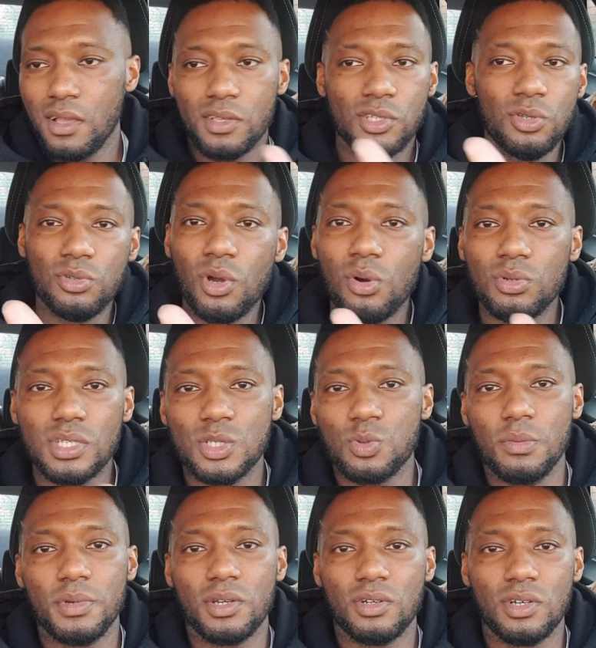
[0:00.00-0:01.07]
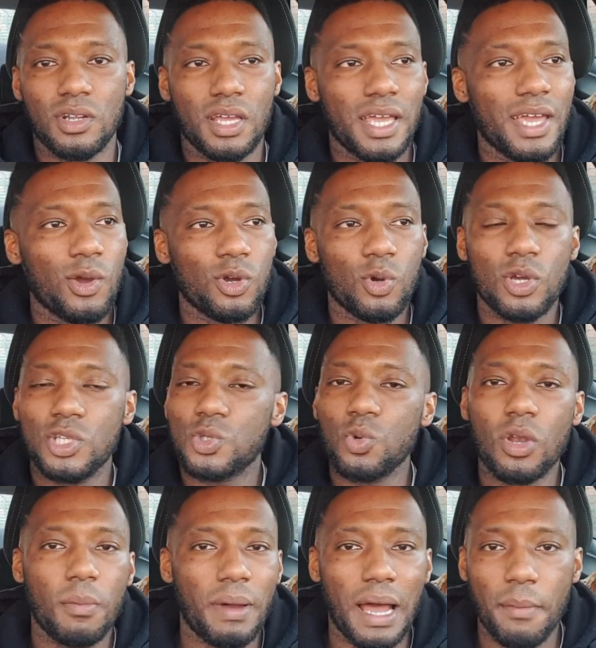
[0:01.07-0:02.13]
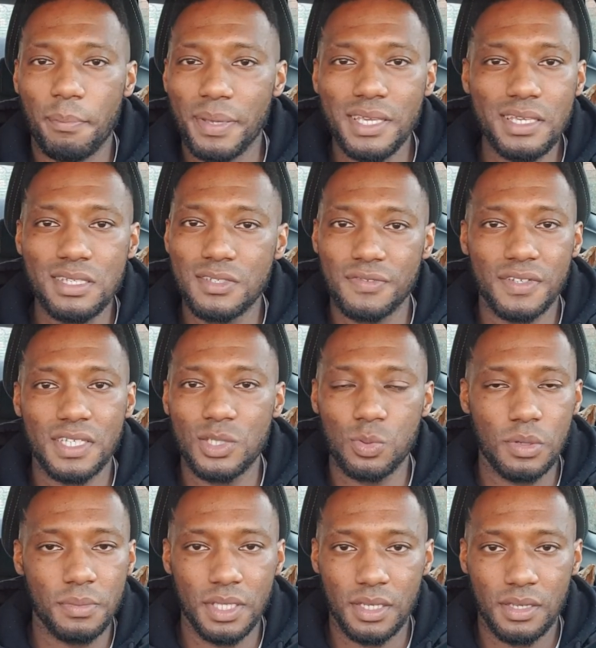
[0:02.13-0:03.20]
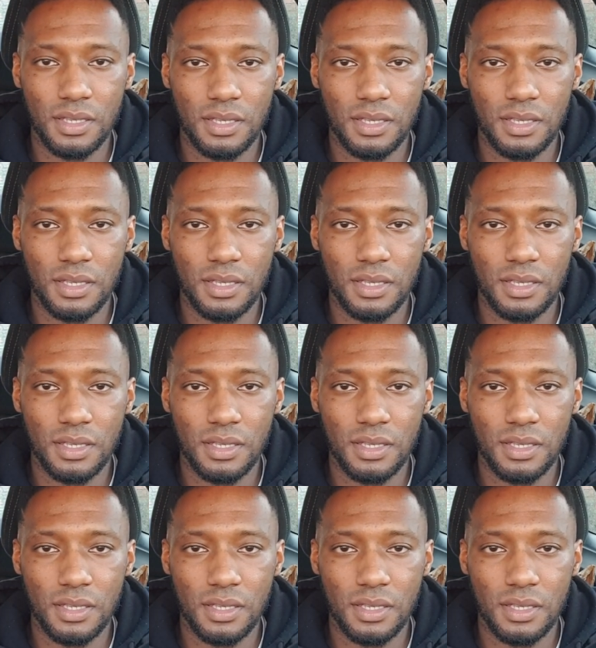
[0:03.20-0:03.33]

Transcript: You know these women on, it's all about peas for these women.